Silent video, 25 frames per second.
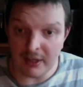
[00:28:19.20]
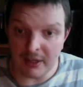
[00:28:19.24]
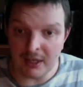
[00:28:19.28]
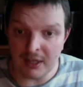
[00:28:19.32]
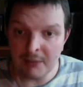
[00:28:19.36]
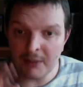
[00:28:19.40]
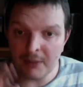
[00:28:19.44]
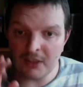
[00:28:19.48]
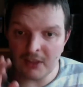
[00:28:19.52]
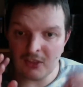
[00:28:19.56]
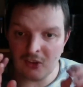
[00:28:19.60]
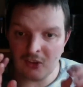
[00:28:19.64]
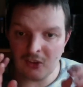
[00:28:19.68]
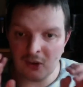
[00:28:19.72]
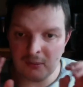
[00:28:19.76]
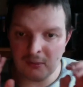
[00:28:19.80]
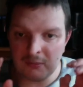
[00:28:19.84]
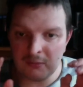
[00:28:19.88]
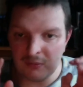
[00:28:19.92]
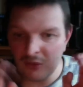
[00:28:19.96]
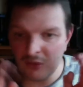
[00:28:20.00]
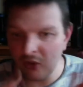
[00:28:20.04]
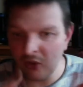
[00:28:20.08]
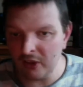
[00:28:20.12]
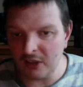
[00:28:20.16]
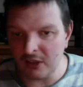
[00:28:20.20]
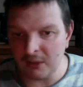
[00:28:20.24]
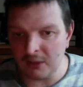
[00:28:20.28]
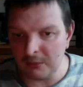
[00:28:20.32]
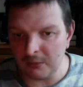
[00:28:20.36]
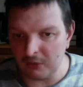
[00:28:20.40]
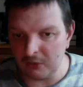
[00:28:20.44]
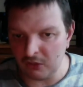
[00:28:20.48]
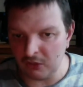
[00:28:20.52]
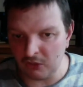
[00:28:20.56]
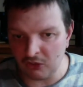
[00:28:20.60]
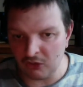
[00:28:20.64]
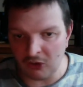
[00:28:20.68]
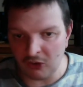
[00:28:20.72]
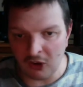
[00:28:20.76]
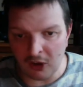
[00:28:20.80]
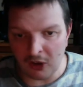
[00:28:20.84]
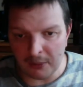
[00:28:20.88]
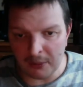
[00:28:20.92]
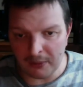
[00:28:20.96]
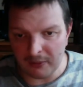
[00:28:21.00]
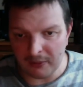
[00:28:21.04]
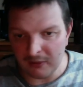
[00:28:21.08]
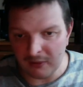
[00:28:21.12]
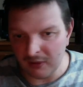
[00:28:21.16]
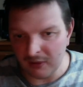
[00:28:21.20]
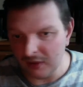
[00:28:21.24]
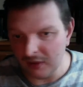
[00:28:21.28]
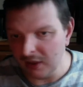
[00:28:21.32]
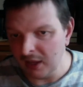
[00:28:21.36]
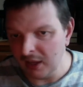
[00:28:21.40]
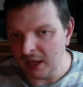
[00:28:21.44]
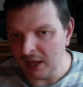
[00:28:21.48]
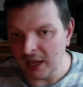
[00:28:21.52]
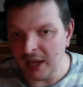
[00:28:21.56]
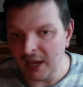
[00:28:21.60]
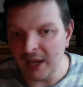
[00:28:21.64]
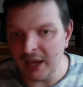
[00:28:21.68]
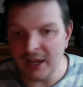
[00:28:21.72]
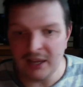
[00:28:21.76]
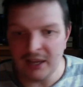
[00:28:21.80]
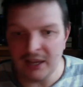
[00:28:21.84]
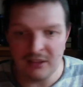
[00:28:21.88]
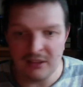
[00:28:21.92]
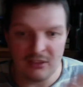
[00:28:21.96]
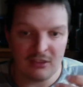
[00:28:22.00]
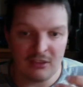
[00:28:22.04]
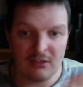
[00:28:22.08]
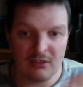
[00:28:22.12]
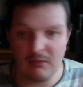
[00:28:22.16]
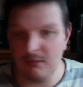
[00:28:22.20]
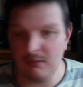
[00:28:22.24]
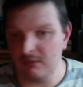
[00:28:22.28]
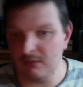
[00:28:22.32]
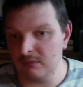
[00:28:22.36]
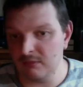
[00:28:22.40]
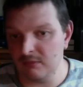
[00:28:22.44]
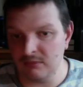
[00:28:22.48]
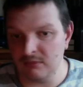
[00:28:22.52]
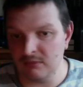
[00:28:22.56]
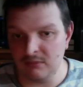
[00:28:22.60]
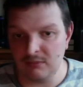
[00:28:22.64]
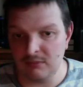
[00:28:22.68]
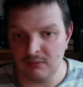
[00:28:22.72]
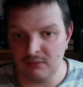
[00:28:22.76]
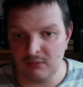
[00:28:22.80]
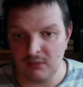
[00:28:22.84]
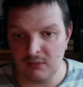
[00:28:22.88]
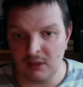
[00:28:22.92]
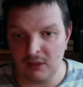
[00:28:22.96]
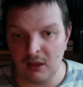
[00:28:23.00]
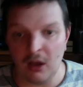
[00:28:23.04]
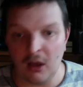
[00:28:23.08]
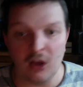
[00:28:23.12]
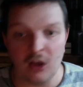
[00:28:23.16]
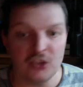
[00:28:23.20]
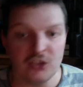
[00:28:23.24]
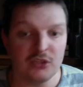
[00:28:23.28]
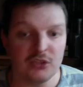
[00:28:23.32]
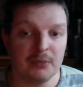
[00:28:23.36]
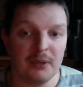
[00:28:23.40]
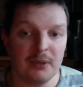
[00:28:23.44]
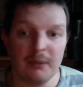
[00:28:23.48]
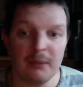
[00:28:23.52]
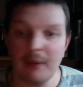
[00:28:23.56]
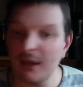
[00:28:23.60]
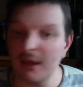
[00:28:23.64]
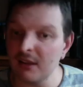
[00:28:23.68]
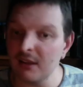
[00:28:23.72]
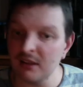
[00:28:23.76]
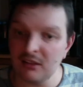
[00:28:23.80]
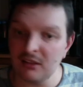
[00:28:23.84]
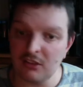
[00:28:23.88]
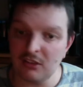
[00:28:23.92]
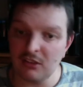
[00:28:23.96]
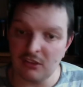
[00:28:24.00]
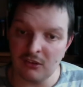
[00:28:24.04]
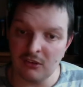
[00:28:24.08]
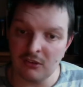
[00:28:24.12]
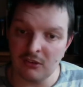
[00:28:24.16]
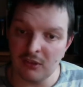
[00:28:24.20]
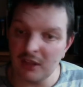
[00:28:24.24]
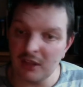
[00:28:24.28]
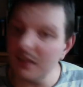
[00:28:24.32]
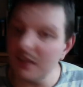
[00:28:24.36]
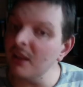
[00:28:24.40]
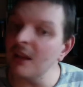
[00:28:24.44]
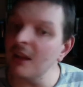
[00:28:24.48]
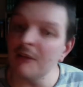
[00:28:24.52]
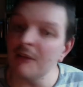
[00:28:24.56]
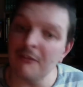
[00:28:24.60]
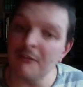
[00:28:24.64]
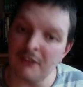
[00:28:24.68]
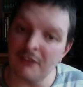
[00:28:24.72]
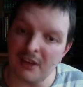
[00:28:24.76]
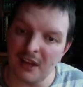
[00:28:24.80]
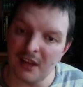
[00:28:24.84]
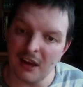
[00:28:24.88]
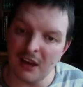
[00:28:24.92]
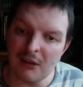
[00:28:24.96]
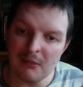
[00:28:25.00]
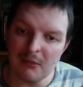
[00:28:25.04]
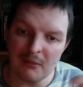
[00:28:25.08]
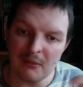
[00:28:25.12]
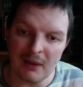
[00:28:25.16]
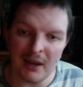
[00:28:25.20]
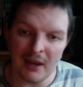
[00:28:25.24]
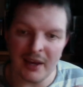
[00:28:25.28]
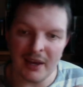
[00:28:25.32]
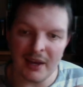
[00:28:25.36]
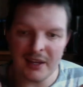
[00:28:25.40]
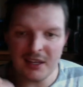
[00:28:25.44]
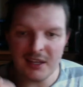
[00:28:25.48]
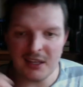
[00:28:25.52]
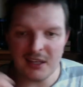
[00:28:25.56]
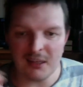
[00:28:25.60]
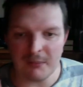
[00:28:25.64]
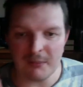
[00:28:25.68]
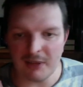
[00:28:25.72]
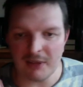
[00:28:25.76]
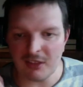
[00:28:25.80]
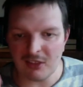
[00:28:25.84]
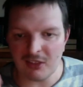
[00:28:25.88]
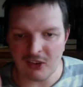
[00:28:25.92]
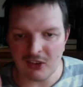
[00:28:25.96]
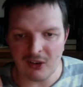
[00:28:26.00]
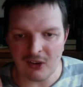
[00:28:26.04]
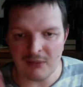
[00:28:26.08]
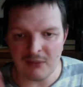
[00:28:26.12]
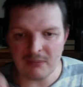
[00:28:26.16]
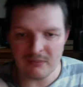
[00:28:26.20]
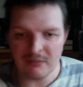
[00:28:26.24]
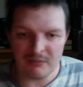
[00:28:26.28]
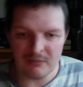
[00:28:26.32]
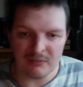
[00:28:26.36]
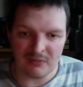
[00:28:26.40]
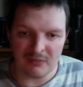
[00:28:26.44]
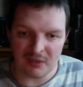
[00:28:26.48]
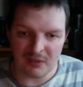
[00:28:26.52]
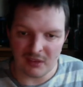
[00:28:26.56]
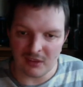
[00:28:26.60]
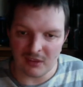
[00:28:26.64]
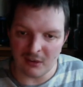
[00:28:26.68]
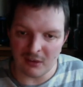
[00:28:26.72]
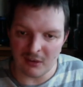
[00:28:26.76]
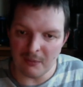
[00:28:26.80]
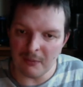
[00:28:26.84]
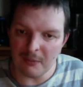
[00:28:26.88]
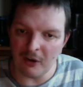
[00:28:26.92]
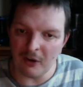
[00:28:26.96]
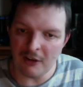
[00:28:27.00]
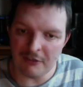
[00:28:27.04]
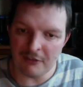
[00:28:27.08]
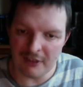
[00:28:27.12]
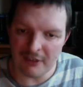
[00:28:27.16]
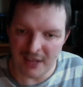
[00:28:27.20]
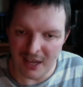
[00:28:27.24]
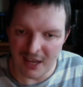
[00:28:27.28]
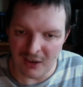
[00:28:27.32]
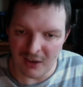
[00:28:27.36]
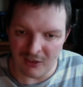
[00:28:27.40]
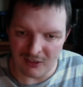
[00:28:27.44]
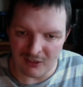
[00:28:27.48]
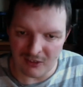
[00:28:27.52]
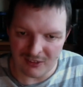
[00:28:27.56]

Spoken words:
the meantime, like, comment, subscribe, and I shall be back again soon in another video. And in the meantime, goodbye for now.